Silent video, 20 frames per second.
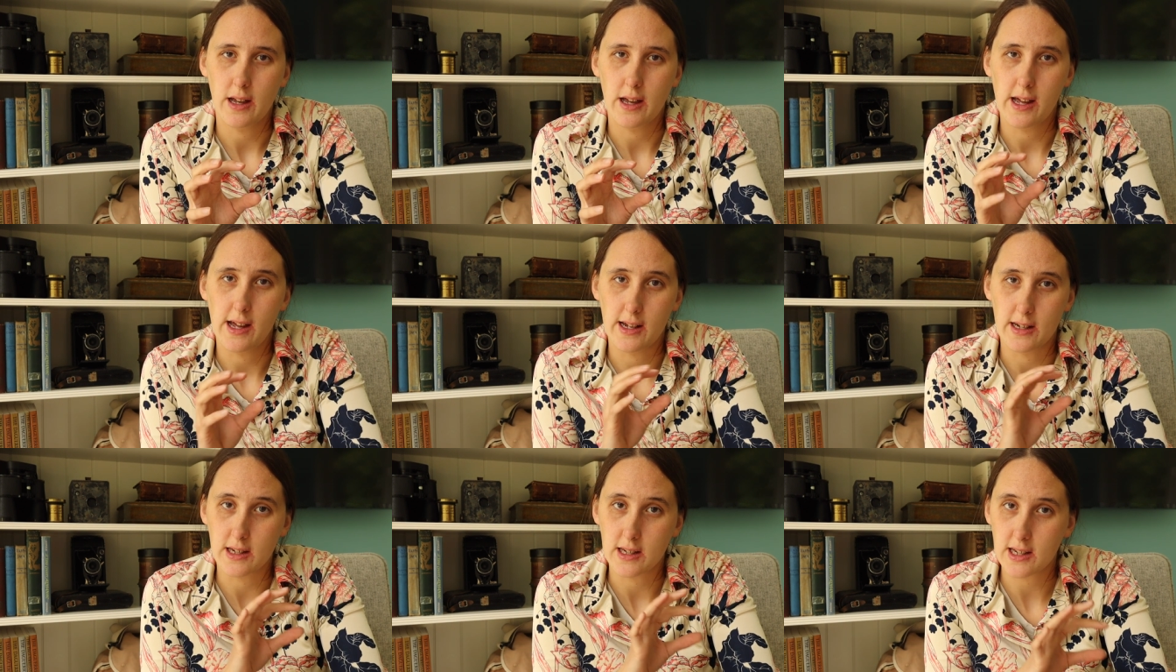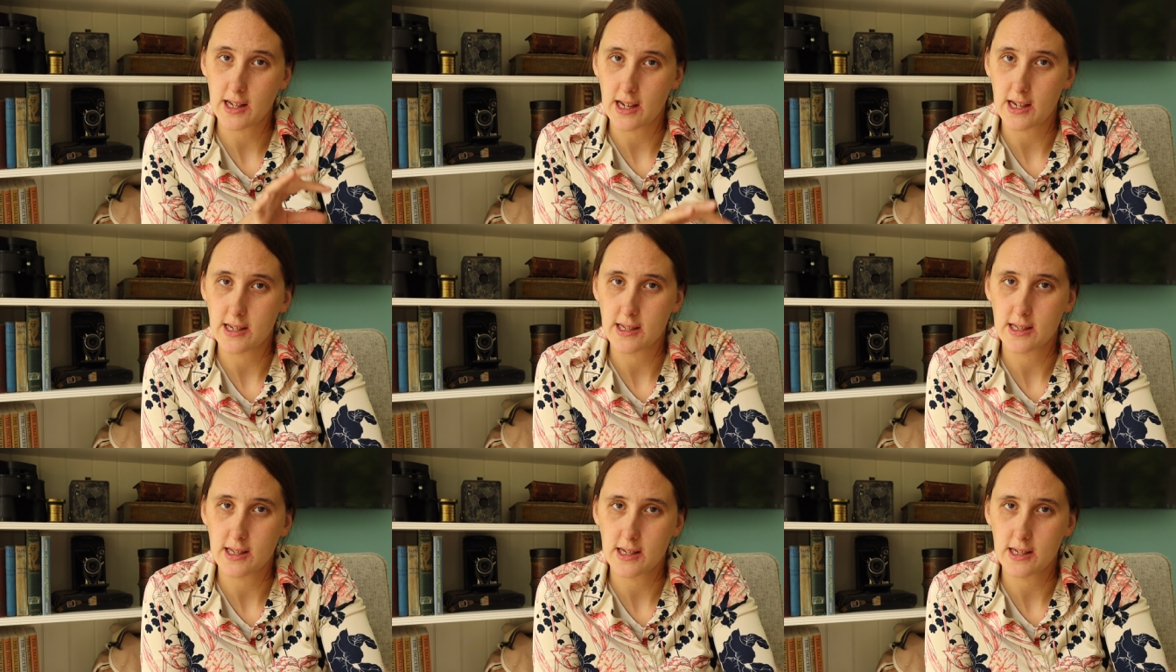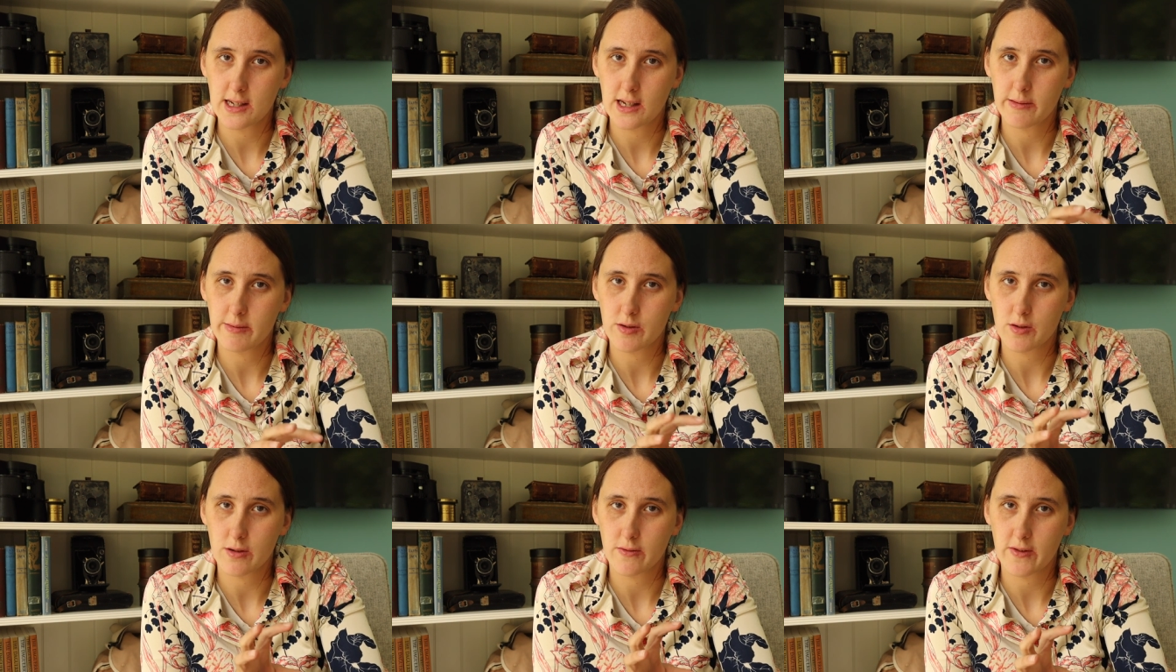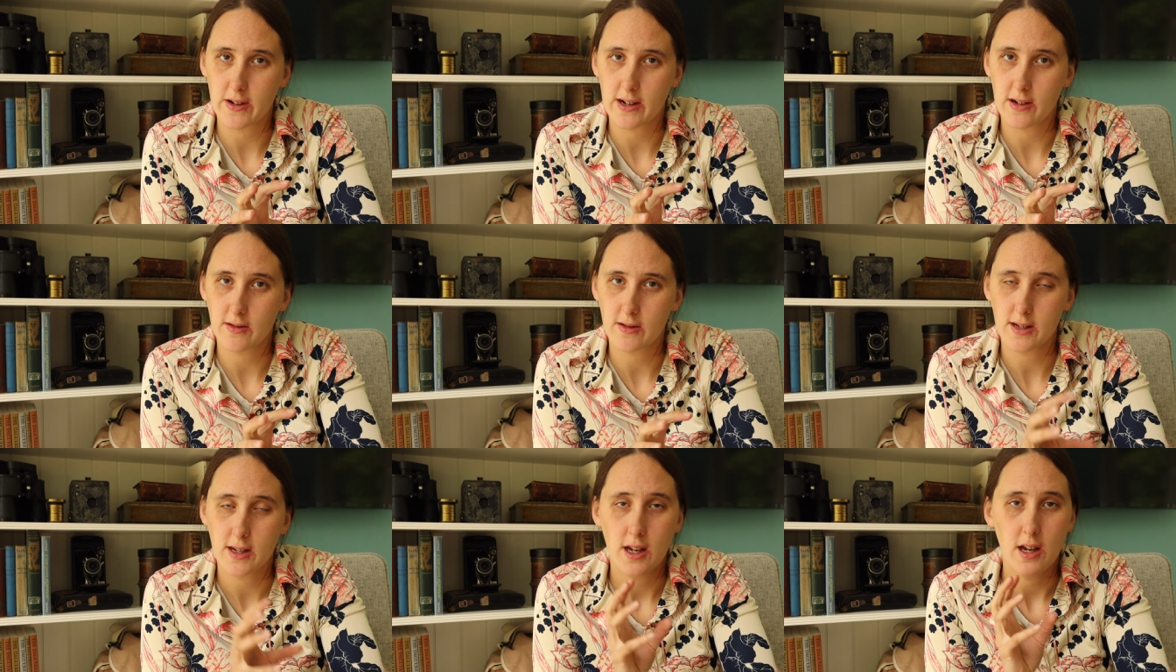and case tintypes are
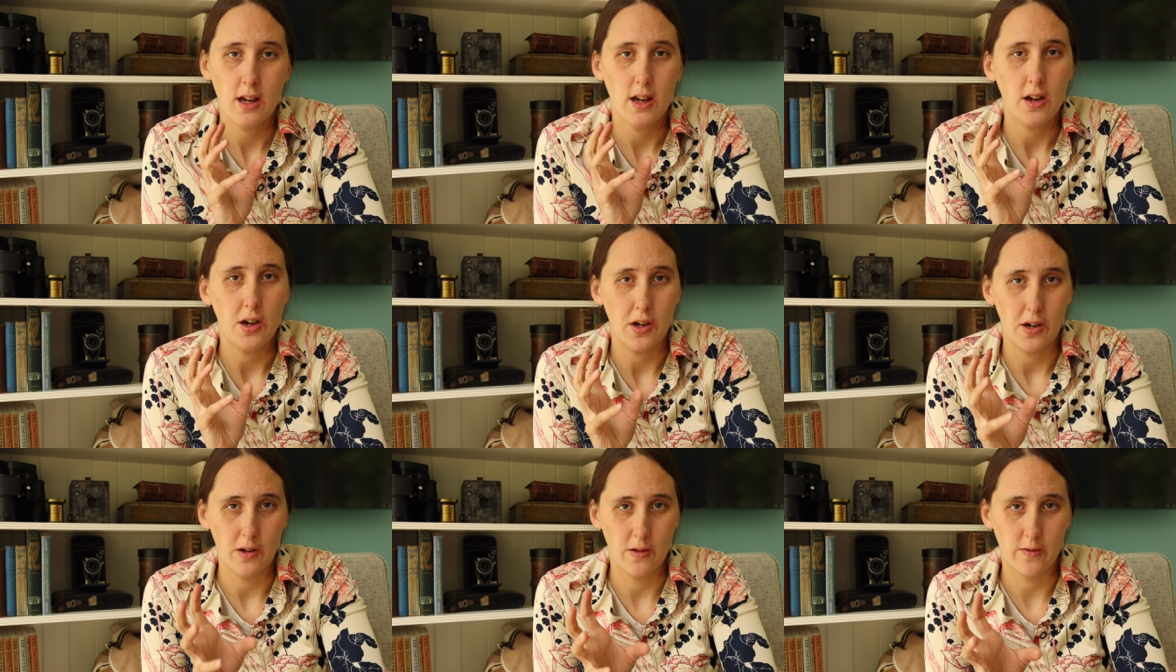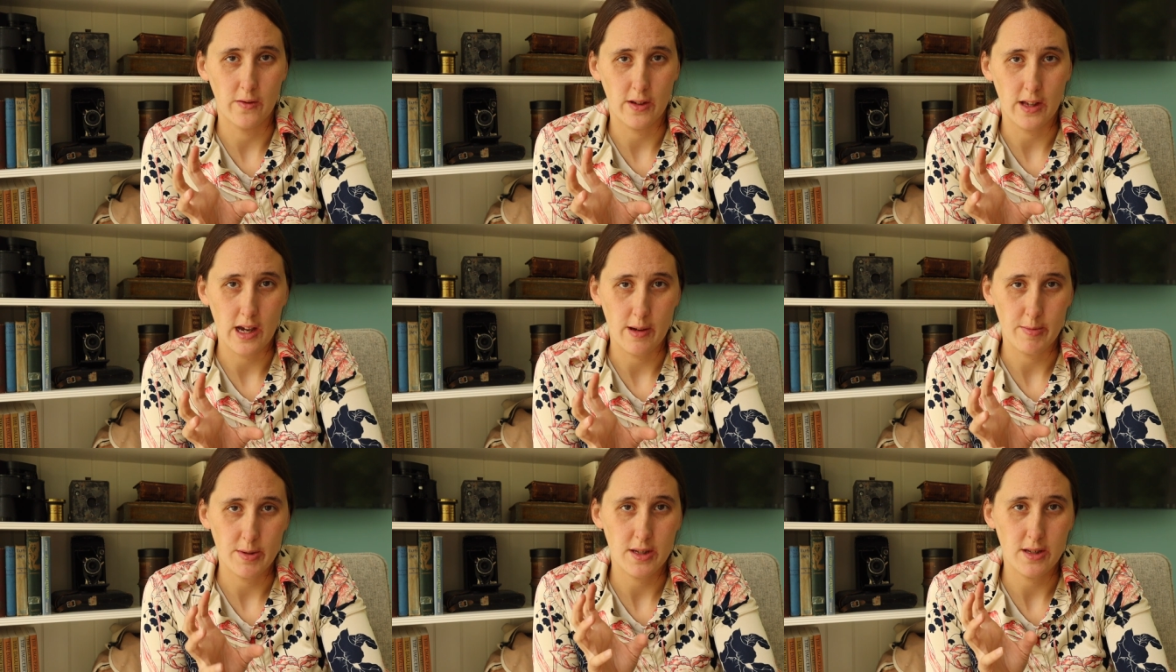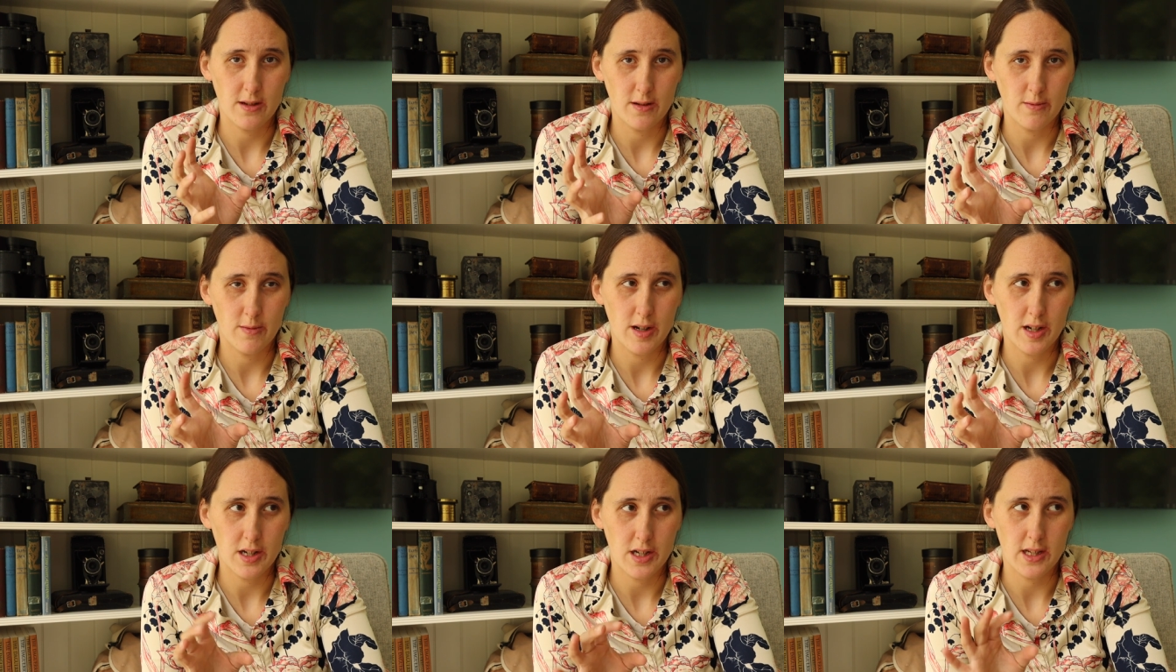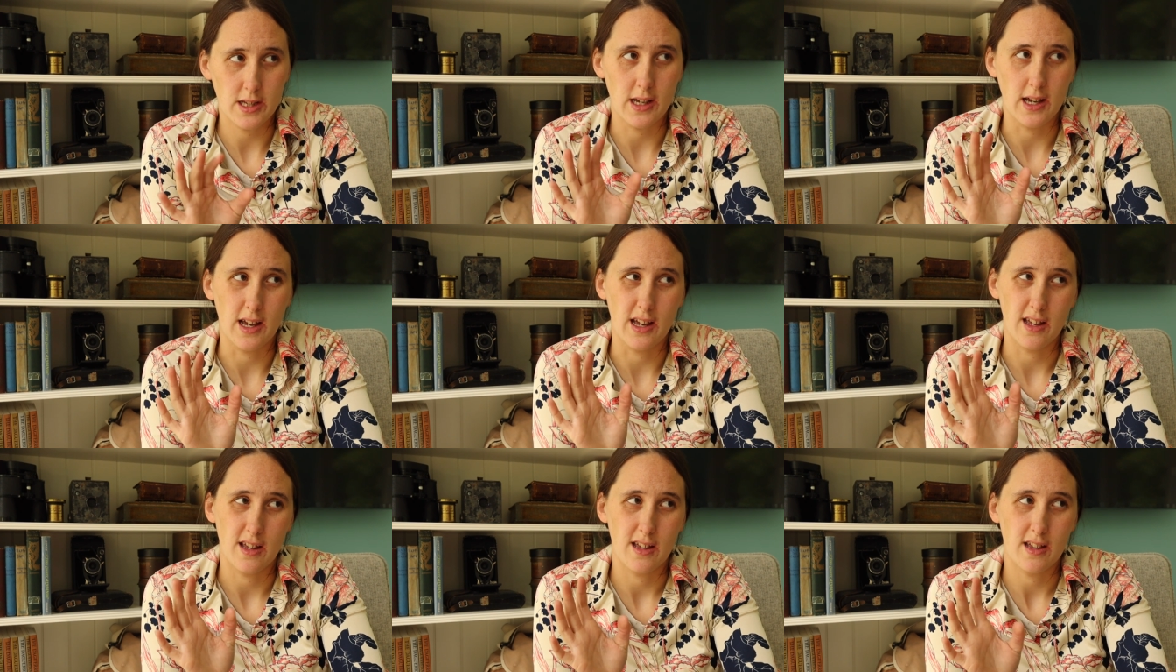around overlap so much
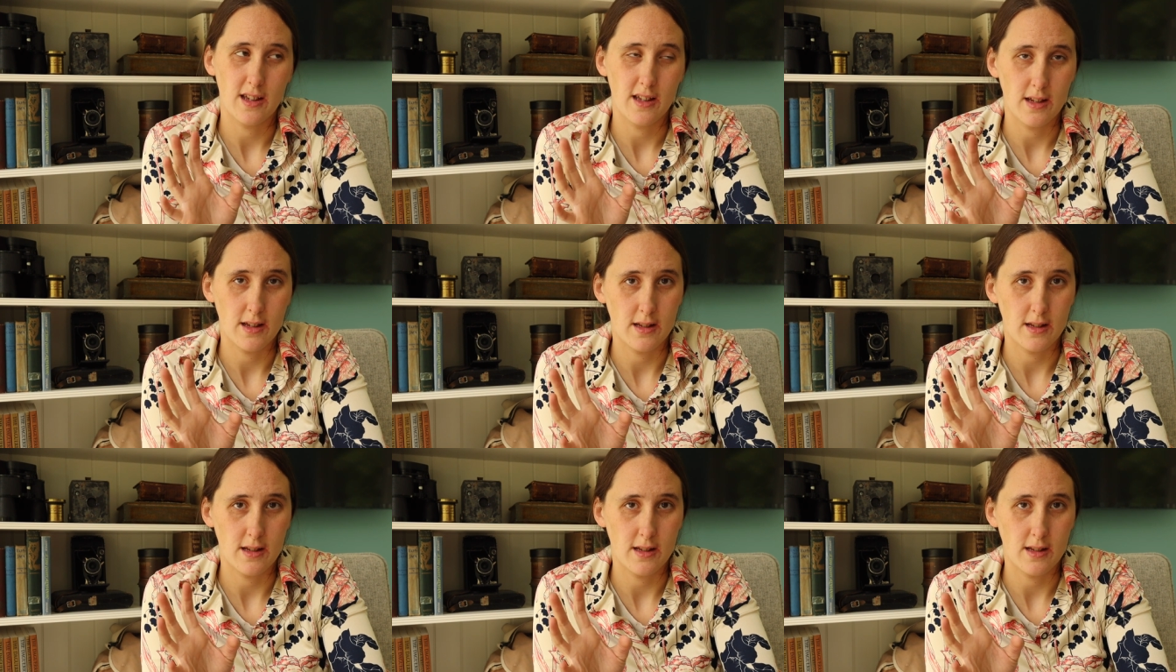that